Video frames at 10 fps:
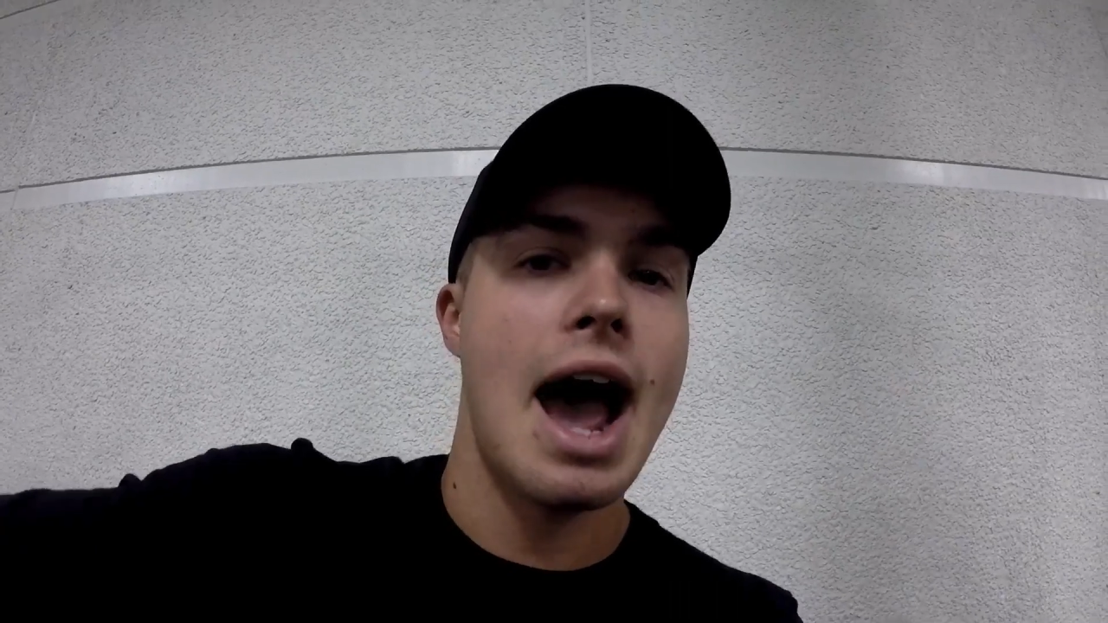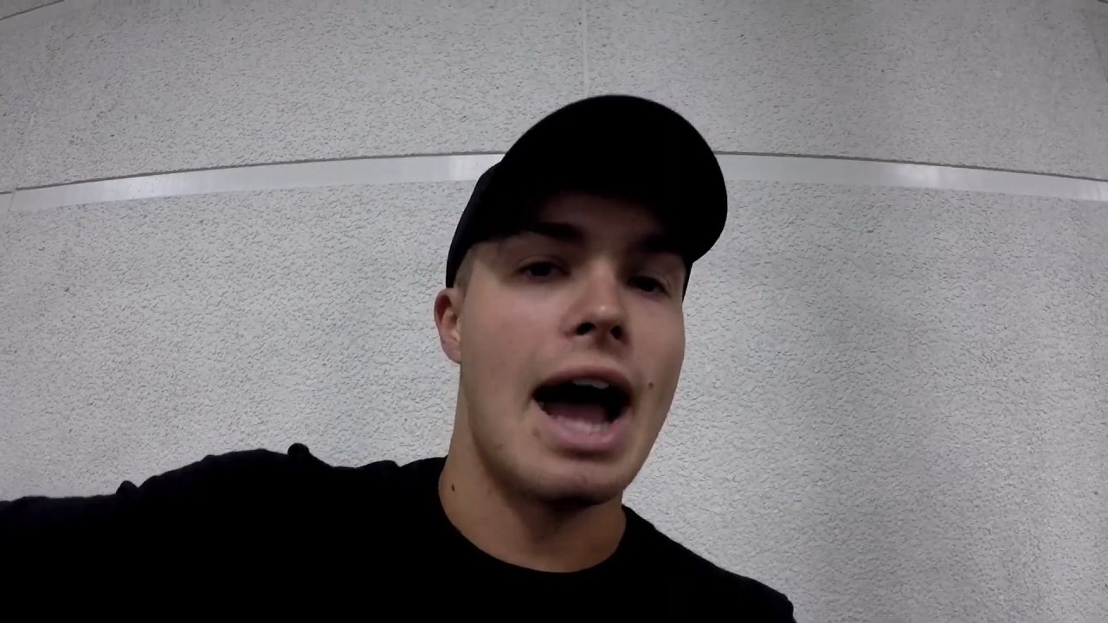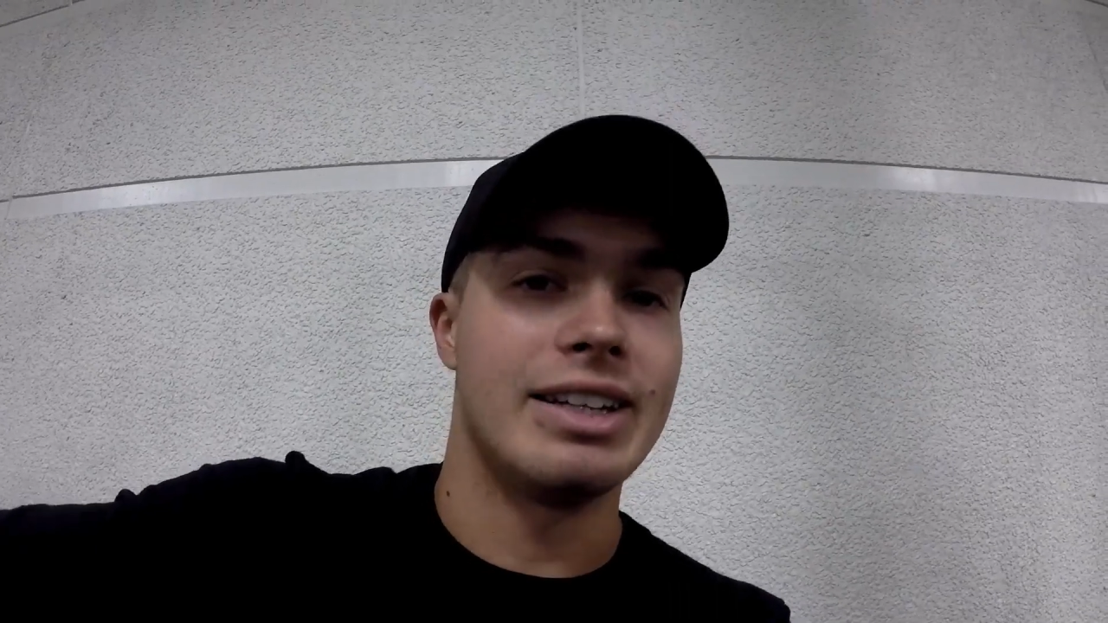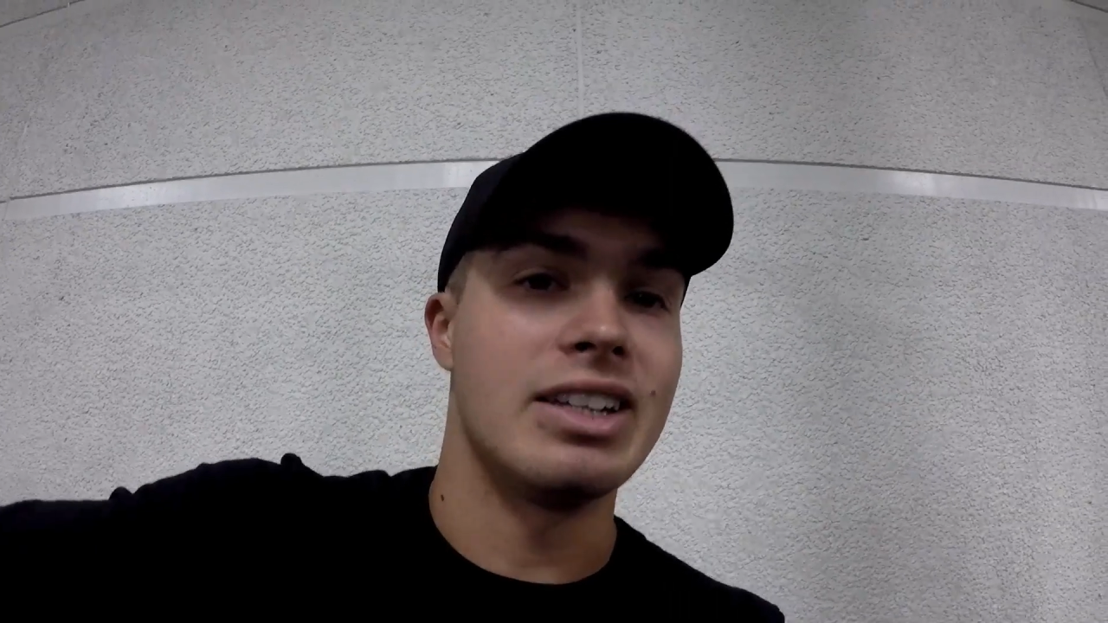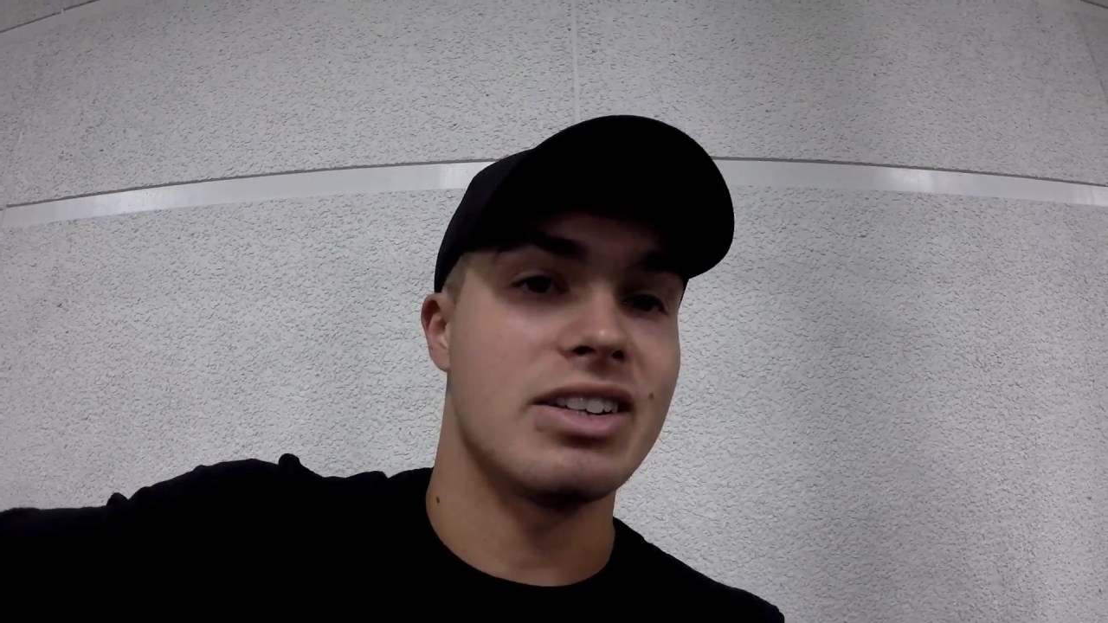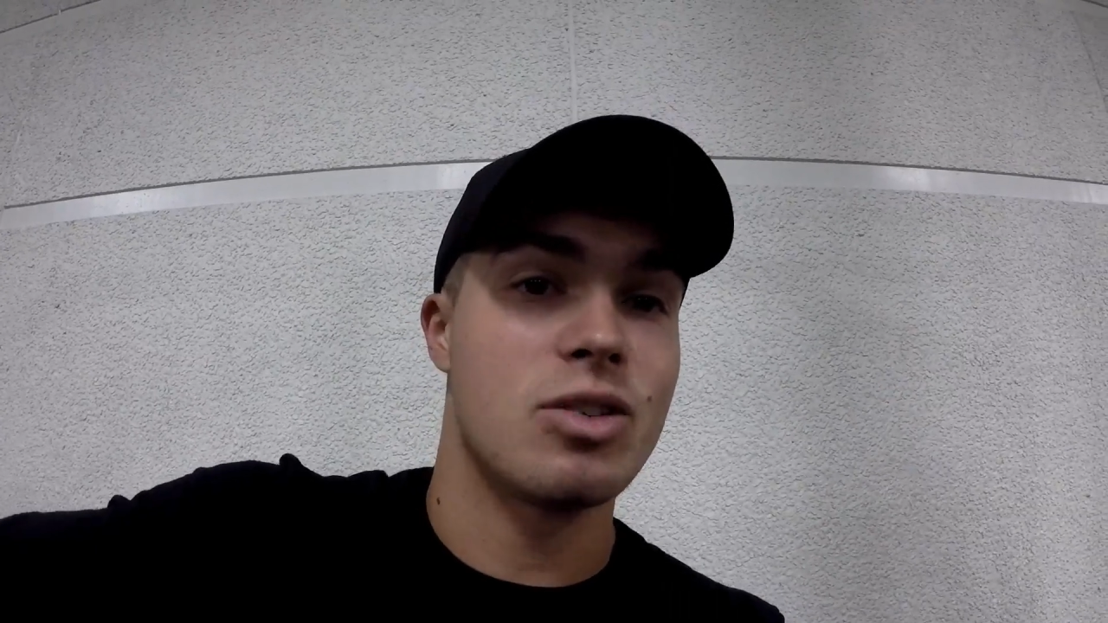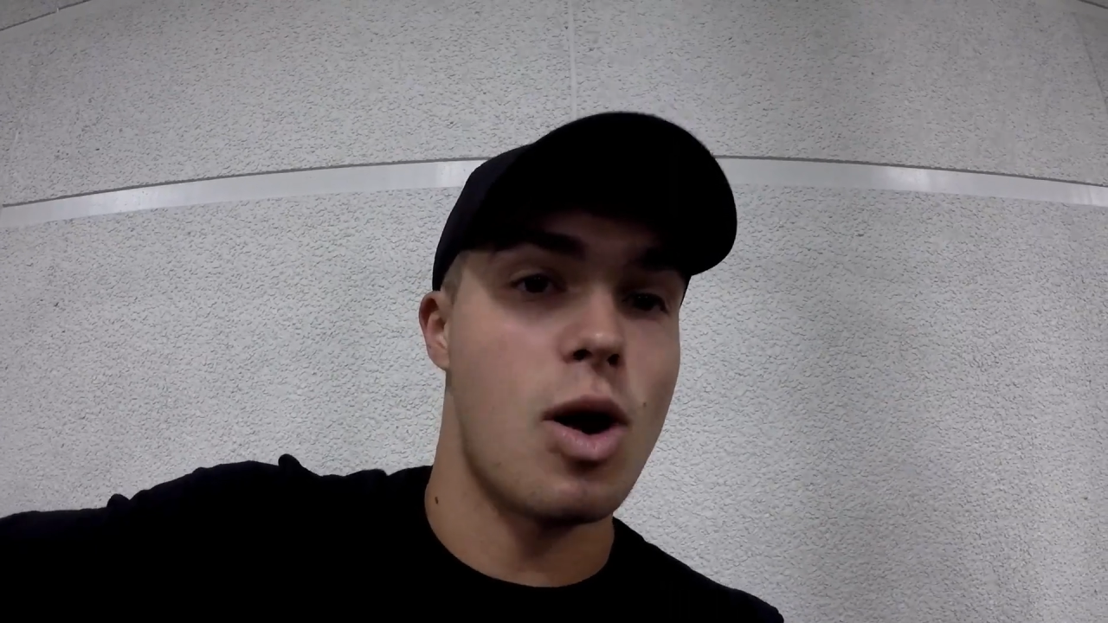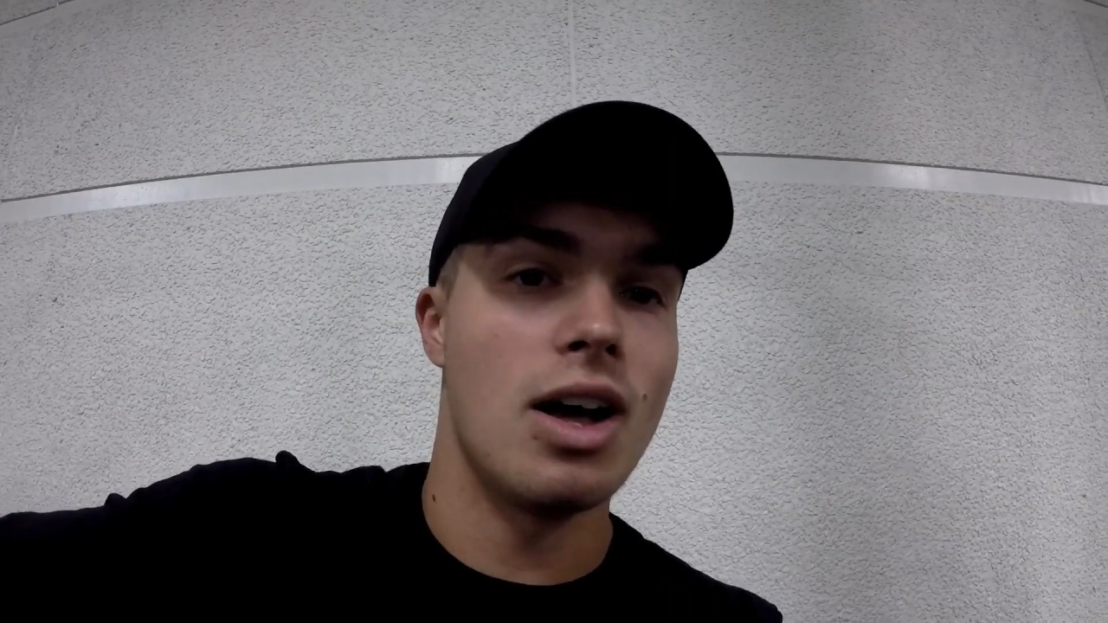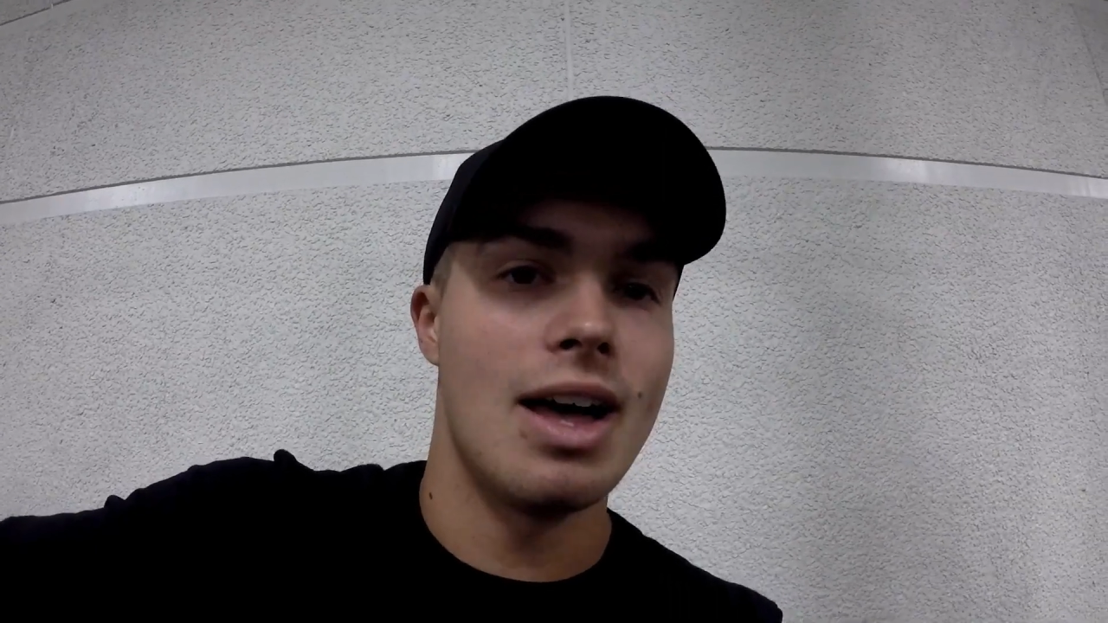I didn't squat